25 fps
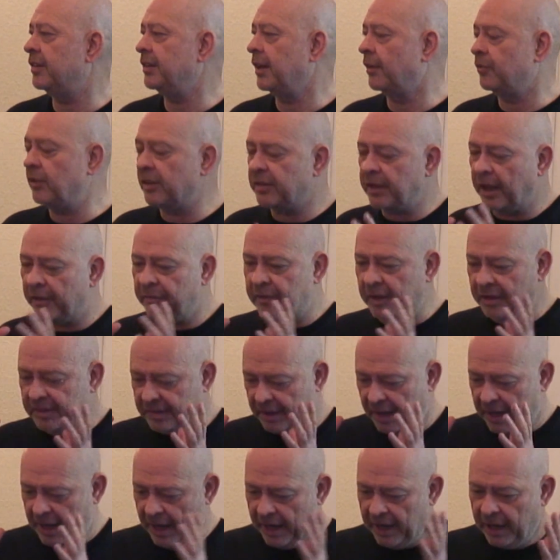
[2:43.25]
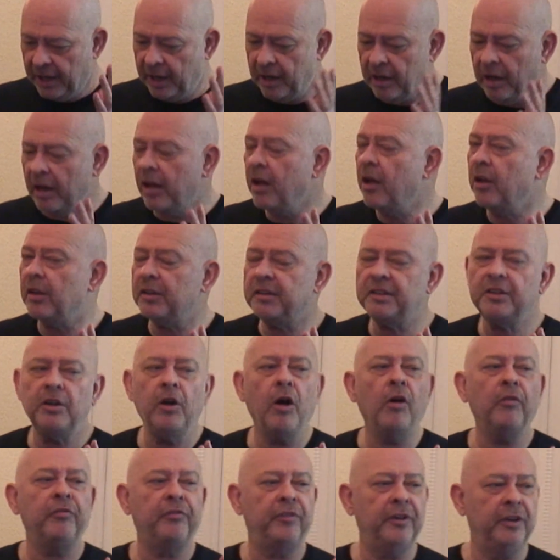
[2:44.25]
I just had this glass
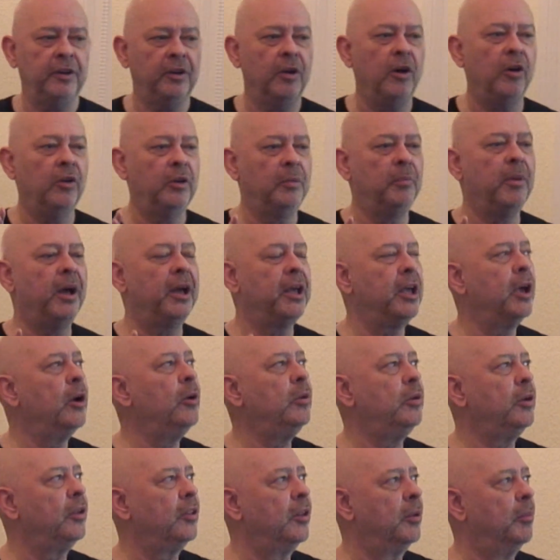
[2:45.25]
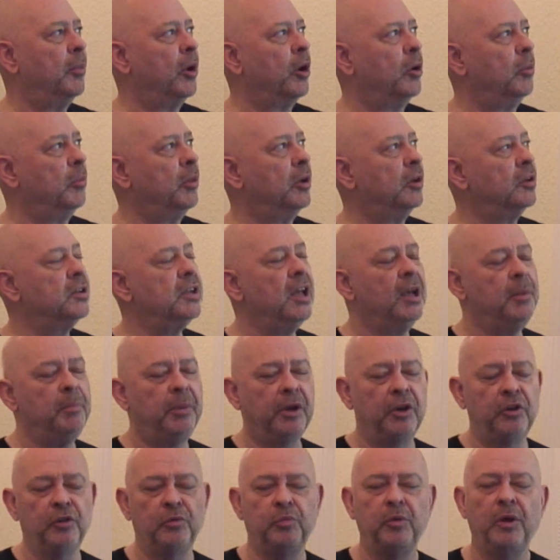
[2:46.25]
coffin on my own at the moment
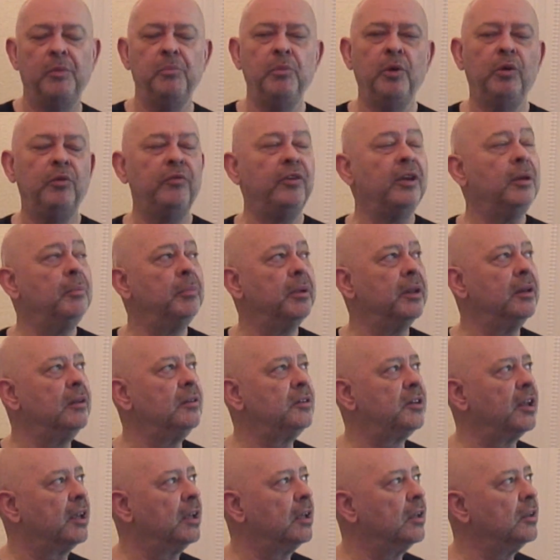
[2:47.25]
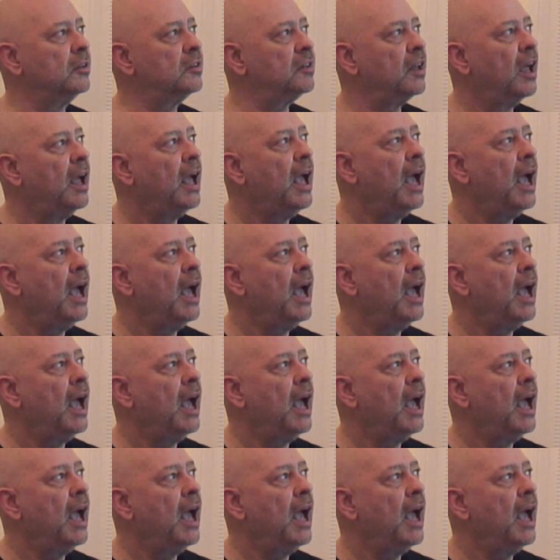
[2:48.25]
because we're moving buildings.